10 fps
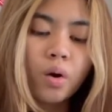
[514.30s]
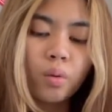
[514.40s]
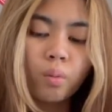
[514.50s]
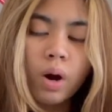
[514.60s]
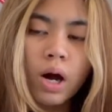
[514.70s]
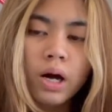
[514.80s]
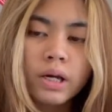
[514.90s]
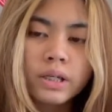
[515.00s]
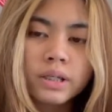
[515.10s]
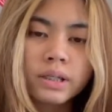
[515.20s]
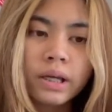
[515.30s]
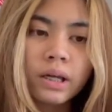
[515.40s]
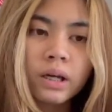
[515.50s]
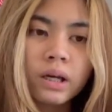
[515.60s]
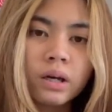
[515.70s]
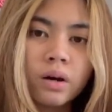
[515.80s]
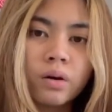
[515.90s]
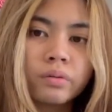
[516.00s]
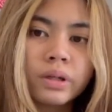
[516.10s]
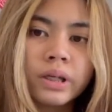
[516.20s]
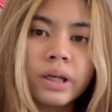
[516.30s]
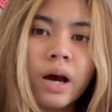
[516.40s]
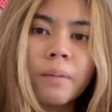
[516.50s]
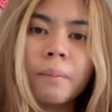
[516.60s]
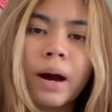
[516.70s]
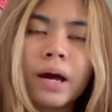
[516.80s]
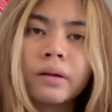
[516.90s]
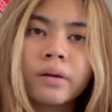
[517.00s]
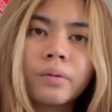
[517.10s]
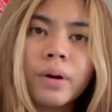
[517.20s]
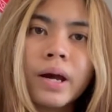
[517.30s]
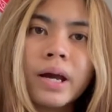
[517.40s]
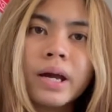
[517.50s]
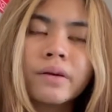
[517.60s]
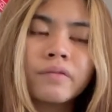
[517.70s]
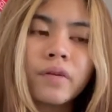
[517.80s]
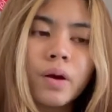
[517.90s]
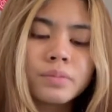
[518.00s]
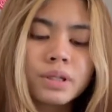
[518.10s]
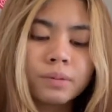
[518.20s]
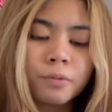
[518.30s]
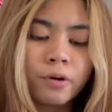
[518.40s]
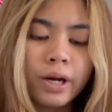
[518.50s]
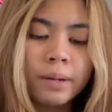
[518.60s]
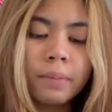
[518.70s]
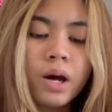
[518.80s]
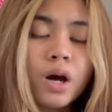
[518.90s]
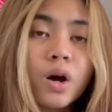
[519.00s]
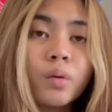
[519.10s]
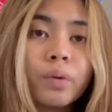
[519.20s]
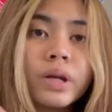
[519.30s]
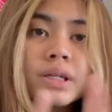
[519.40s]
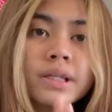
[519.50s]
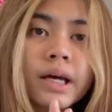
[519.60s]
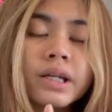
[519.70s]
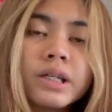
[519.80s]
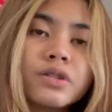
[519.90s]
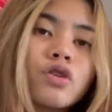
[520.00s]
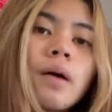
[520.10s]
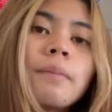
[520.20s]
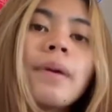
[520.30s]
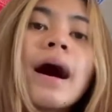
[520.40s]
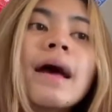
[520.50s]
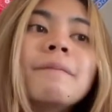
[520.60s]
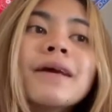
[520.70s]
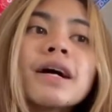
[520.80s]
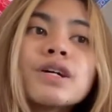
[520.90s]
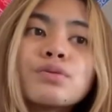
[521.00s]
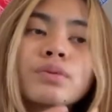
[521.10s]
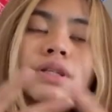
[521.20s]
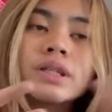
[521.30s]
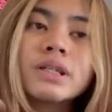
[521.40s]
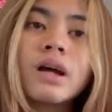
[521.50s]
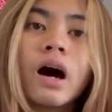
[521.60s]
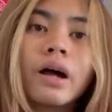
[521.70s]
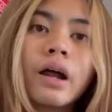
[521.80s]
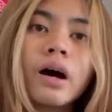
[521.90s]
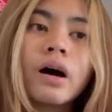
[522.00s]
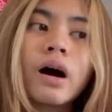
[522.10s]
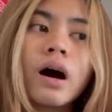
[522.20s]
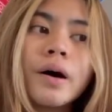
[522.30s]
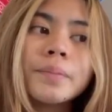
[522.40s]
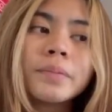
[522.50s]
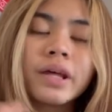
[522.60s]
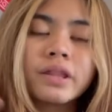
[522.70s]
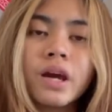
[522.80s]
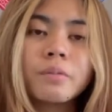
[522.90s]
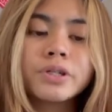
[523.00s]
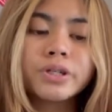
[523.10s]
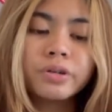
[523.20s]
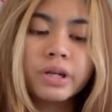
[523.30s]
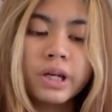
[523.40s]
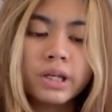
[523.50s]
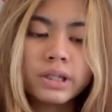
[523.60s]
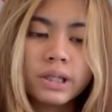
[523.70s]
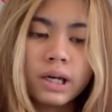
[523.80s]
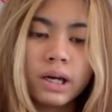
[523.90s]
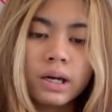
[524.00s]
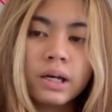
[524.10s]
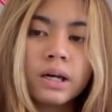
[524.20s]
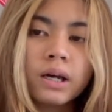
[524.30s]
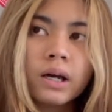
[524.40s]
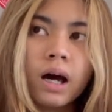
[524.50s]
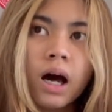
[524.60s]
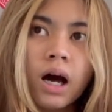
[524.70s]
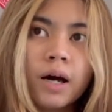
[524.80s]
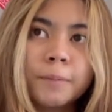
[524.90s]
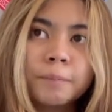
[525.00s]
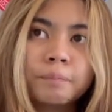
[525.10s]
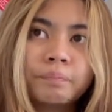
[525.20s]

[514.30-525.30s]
was like only a mile away from Supreme. We decided to drop by because we did not um, get the opportunity to um,